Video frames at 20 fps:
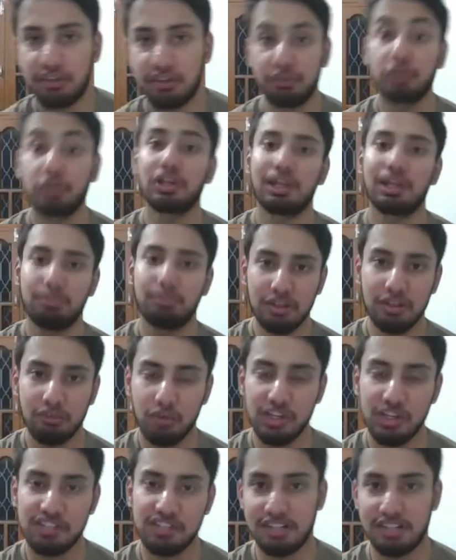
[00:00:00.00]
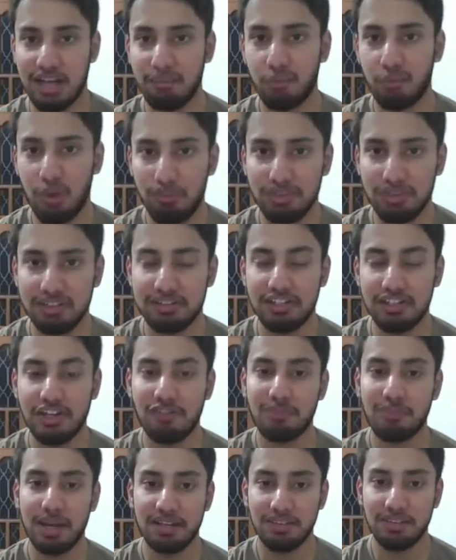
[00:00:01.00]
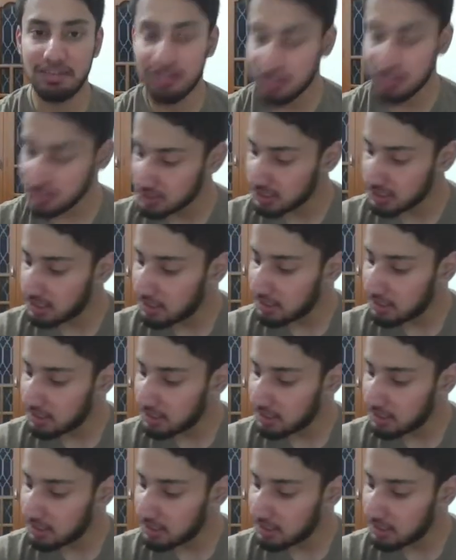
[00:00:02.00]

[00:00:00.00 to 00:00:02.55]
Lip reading: You tell me, what is the time complexity of binary search?